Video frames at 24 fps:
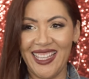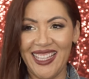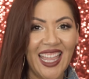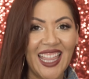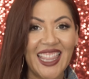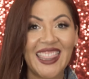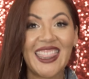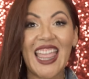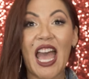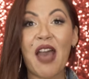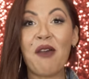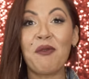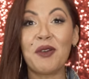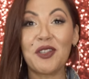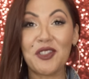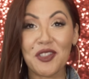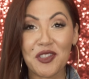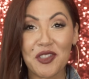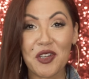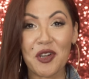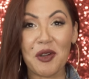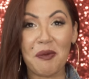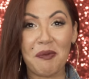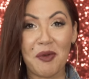that was
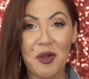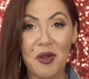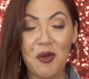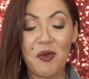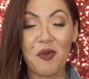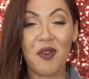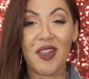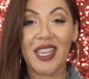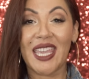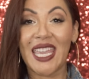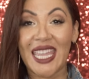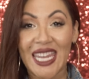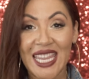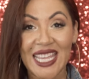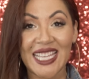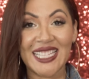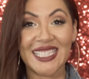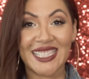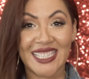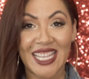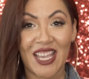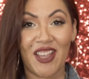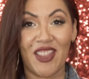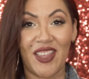Turbo hitting his
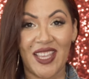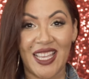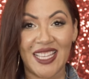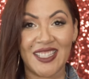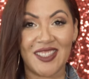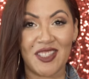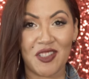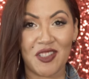tail against a